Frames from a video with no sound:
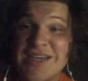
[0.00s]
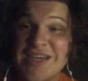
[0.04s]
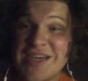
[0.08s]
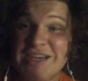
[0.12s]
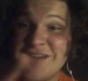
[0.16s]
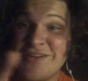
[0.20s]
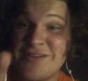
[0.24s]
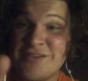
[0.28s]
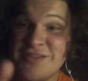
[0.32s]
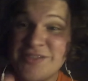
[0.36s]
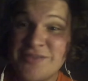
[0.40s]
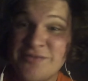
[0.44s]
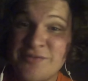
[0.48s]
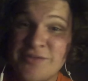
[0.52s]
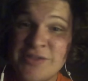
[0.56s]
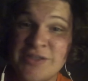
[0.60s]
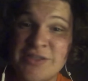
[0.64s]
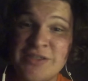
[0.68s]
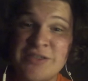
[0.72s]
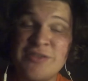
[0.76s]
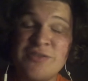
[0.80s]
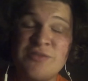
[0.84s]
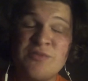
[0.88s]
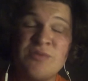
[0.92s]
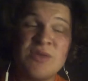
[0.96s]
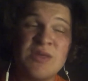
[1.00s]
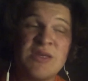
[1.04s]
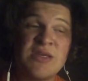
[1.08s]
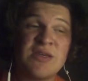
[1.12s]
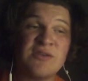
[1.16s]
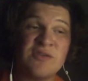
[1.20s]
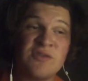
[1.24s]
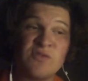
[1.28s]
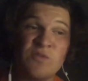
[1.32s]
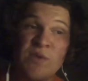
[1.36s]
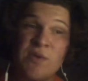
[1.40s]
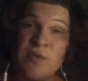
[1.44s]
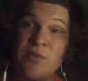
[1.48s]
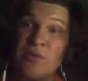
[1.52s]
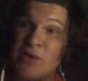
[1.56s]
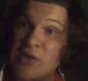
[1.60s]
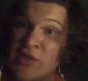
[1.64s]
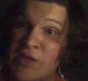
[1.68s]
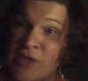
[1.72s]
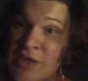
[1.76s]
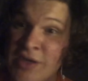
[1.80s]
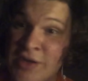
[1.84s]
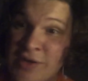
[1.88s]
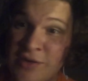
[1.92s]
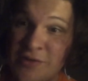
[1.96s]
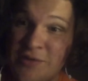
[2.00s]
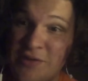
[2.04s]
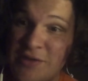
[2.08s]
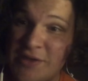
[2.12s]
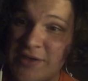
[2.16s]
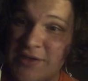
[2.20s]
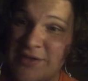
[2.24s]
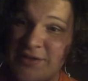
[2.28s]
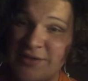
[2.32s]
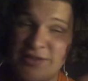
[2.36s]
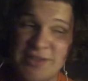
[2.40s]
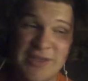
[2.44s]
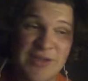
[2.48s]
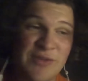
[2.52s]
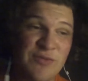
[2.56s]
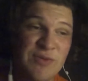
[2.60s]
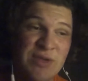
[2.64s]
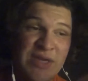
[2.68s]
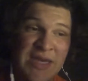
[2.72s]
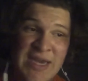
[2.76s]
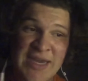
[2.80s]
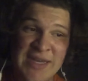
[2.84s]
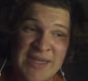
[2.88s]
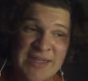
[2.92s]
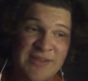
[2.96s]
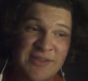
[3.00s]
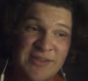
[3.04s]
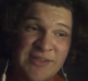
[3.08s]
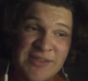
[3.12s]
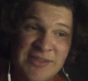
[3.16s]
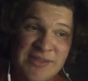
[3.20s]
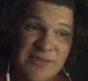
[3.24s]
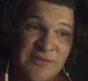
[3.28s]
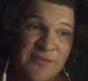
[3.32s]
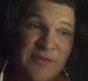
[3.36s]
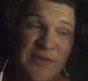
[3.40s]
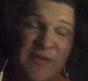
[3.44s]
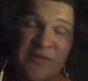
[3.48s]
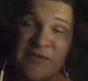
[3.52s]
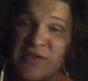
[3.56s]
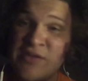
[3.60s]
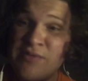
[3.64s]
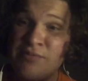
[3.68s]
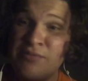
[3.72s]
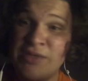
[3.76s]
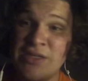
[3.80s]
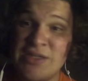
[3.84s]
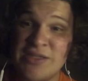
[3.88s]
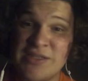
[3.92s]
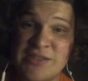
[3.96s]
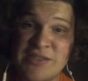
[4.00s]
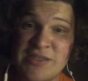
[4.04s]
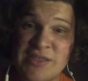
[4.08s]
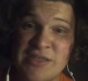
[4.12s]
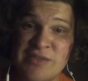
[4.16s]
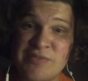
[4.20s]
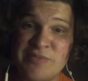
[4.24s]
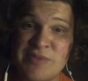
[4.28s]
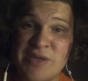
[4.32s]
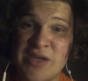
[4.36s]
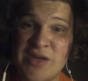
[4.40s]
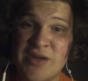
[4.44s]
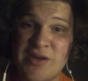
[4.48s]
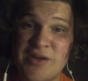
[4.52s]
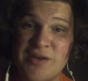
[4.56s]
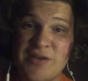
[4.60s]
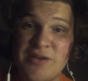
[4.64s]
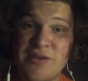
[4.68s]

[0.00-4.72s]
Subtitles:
And it's funny too, because we were in a hurry. Like, we had at least 15 minutes to spare.